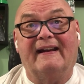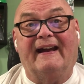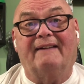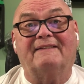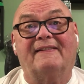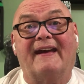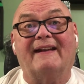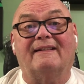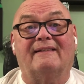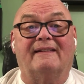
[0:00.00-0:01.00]
After
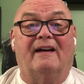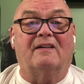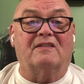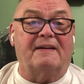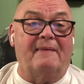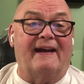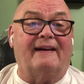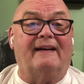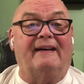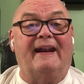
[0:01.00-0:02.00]
that, the Argos came
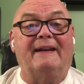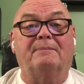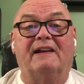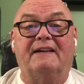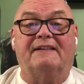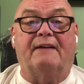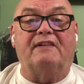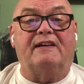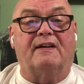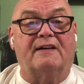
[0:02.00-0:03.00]
back, an 8-play,
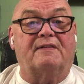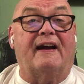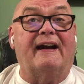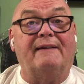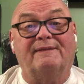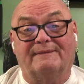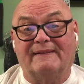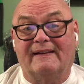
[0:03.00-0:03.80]
70-yard drive.